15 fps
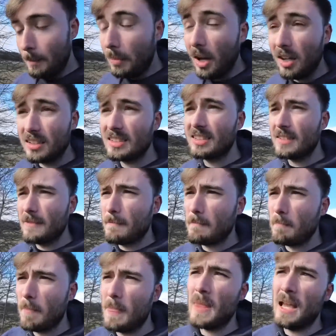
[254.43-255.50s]
But
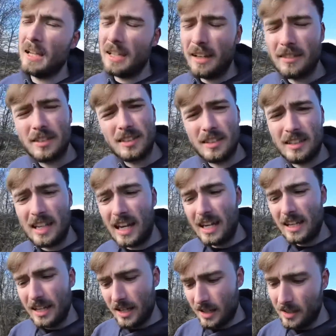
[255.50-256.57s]
at the end of the
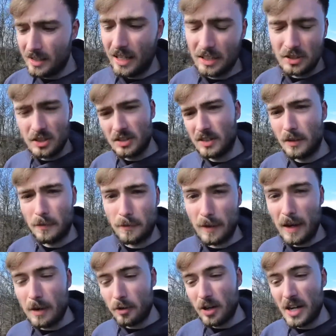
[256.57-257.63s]
day, that's just a
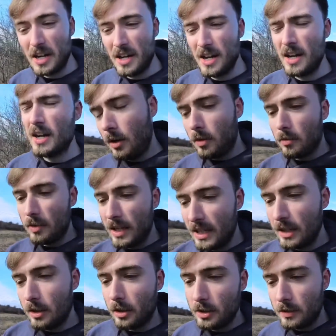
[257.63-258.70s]
theory. No one
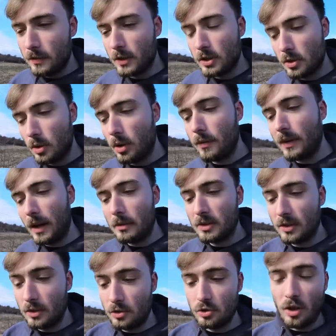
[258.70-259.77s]
really knows for sure if that
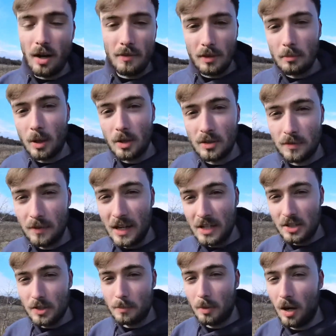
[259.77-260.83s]
was the driving
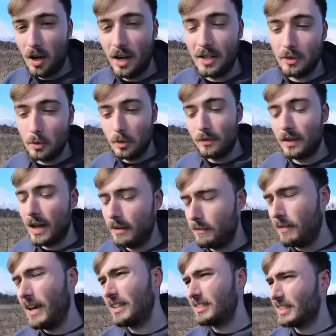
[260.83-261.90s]
motivation behind all of that
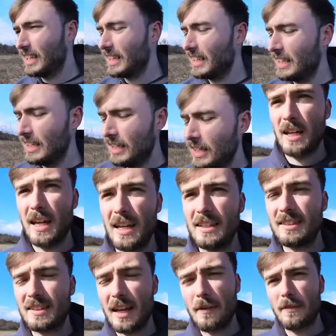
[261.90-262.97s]
investing. It
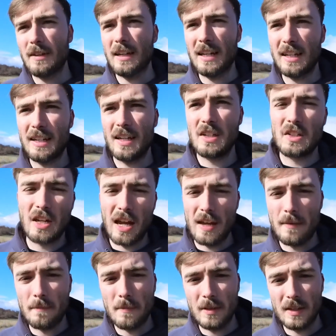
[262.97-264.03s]
is definitely a
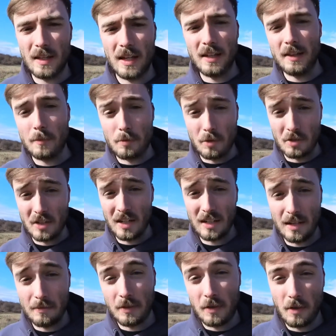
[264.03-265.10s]
shame that the project
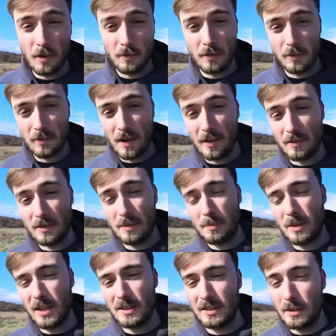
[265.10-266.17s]
never got off the ground
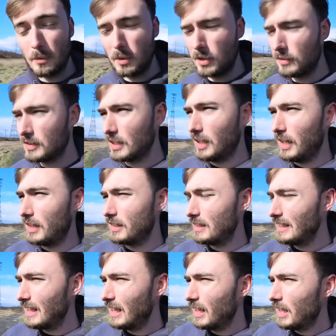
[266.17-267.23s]
because it would have turned
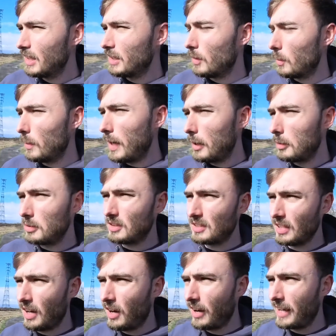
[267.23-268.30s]
the
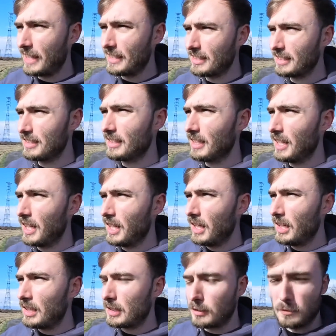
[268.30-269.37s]
world's eyes
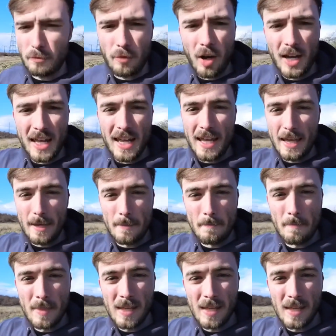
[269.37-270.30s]
to right here,